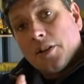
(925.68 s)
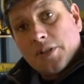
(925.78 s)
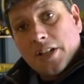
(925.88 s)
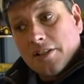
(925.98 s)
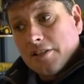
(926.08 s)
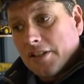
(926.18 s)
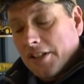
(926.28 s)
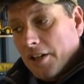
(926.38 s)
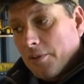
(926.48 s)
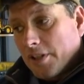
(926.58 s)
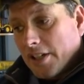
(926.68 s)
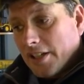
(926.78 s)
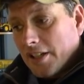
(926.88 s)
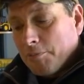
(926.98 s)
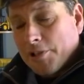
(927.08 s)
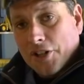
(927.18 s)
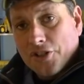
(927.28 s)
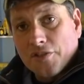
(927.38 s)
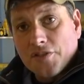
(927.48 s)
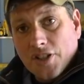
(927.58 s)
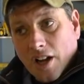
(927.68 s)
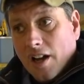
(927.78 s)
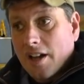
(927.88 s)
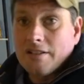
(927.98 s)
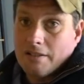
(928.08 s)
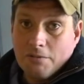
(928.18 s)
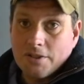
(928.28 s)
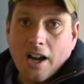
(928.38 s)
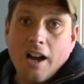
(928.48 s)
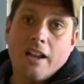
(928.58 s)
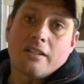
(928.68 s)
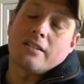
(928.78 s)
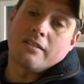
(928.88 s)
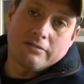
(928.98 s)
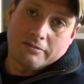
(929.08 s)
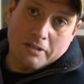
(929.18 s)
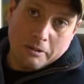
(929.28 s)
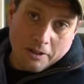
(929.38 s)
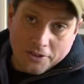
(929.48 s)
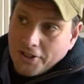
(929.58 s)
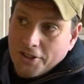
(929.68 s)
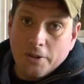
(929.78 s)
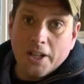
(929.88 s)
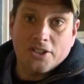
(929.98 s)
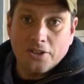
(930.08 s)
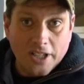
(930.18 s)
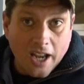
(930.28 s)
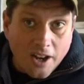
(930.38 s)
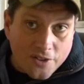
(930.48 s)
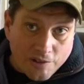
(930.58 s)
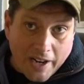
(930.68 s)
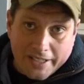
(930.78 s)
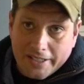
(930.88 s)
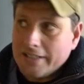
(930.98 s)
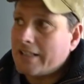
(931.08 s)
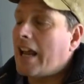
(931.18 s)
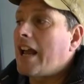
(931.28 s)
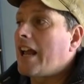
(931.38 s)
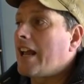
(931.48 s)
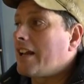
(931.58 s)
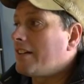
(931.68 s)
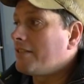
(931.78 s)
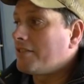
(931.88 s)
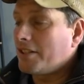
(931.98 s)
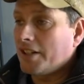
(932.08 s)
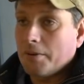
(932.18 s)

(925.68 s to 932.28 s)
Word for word: goes into the, you know, the production of tyres. Those tyres upon the shoe, let's just say our tractors and, you